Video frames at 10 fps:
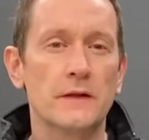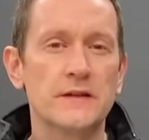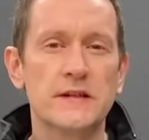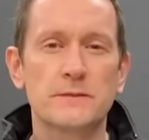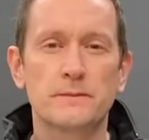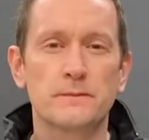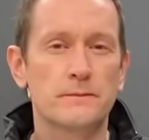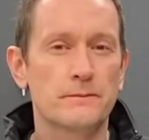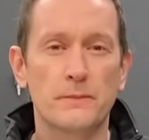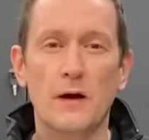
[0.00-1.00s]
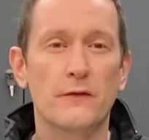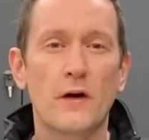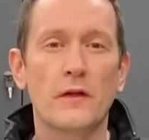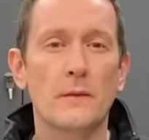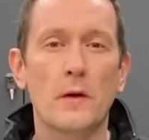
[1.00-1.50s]
This is by
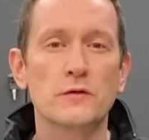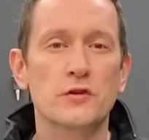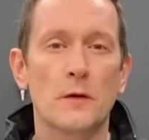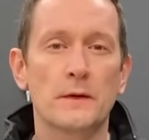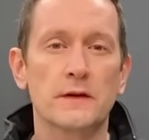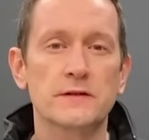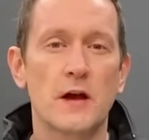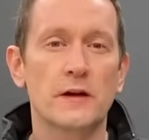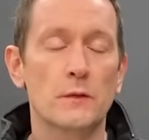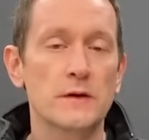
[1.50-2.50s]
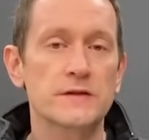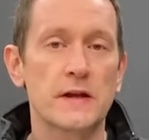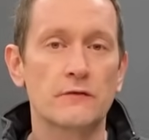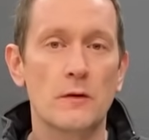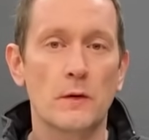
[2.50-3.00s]
far the most common design that we see
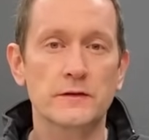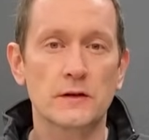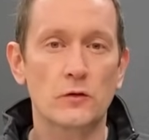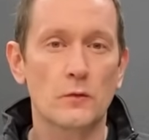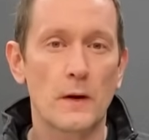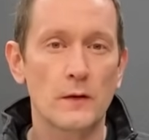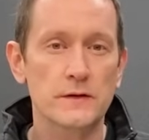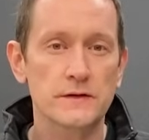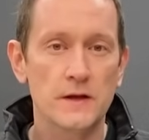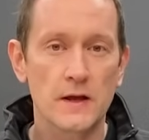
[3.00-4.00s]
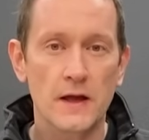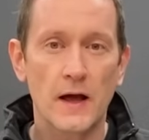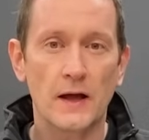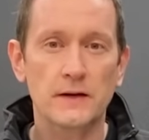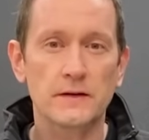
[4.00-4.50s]
in robotic lawnmowers
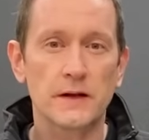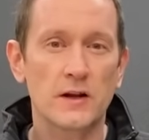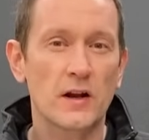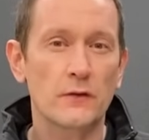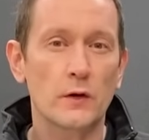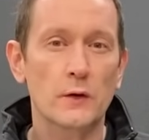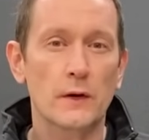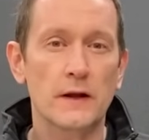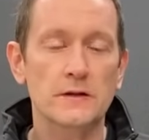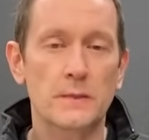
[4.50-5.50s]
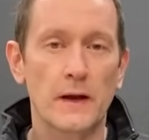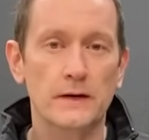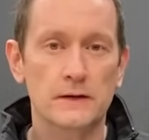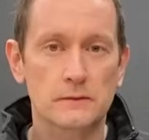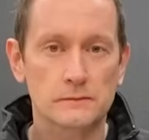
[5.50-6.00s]
and kind of what you would
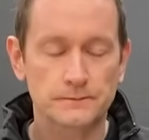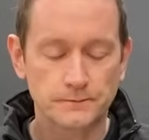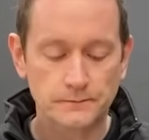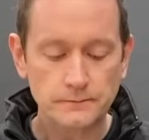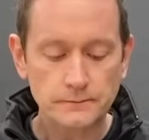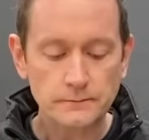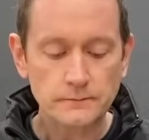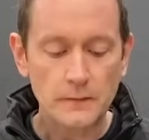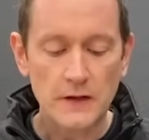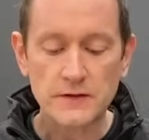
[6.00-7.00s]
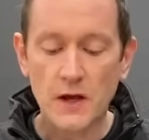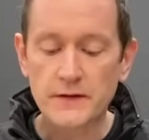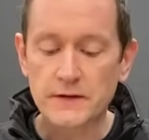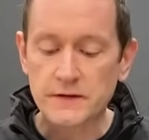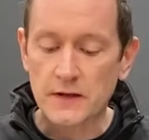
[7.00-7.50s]
expect. It's
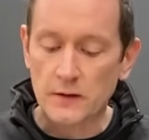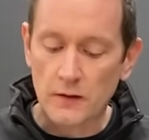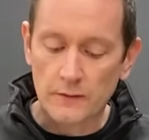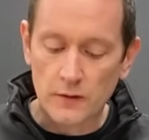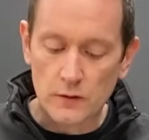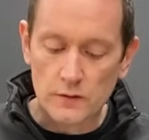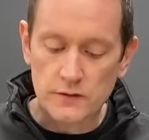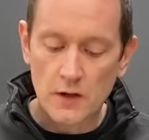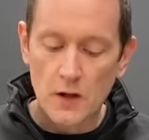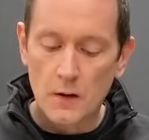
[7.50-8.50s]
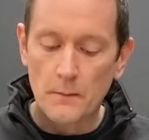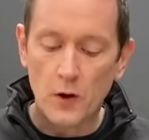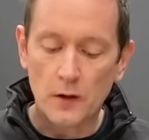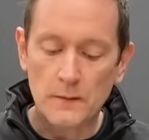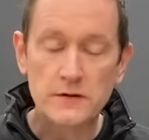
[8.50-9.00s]
nice to see that they've used
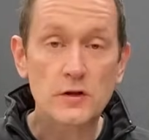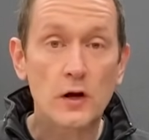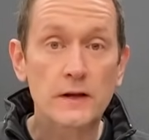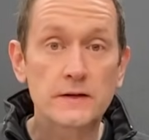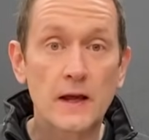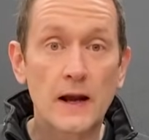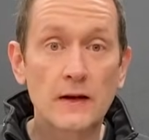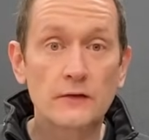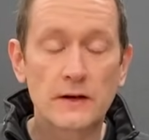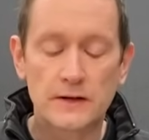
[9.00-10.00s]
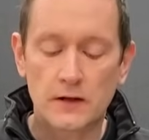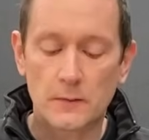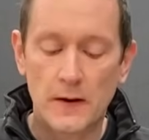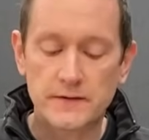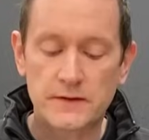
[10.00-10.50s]
polymer solid electrolytic
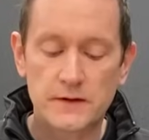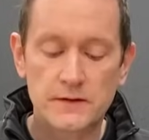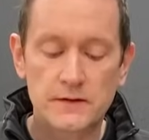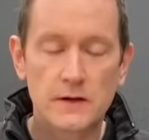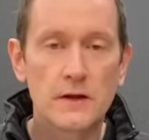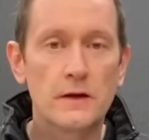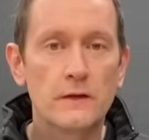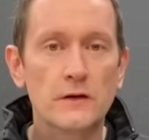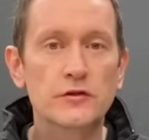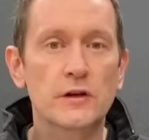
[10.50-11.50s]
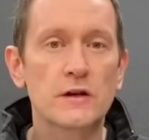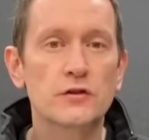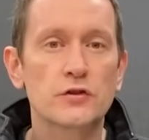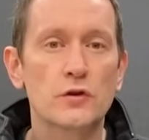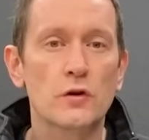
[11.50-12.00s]
capacitors. This should
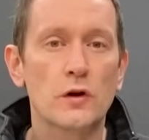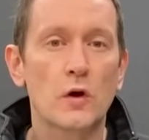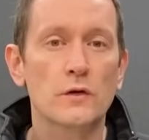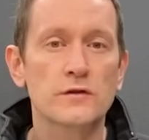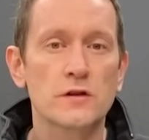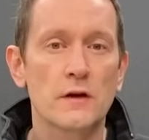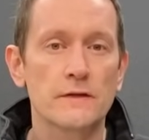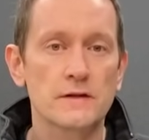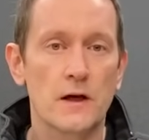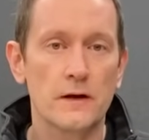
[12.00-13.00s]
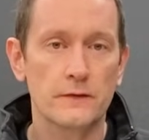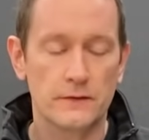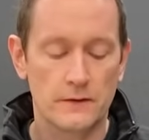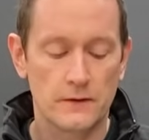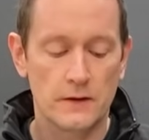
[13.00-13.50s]
ensure a long service life.